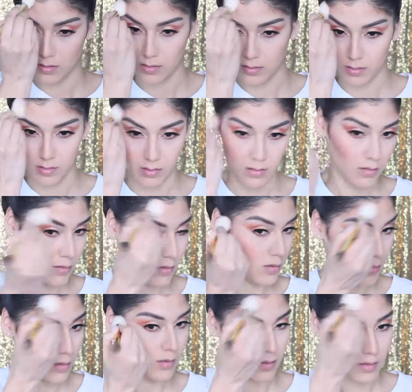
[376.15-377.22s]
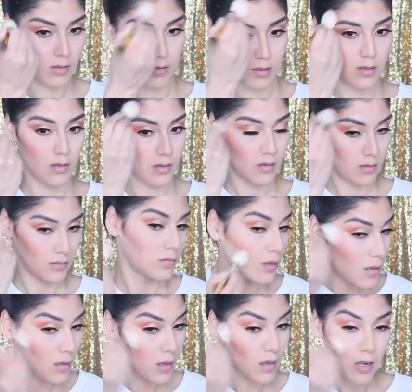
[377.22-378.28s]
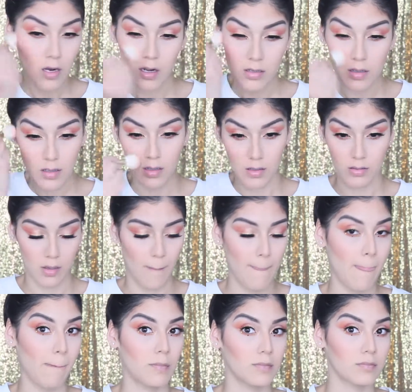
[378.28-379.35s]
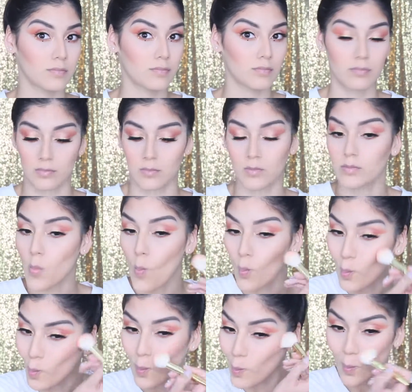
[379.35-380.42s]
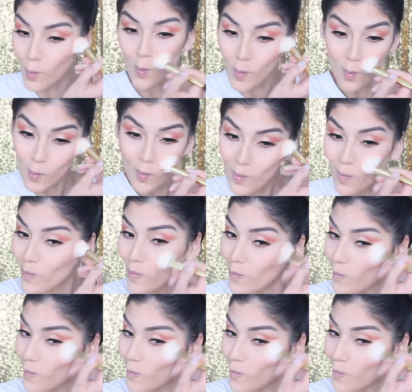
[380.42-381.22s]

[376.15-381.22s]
And of course, I overpacked it on my face, but it's okay because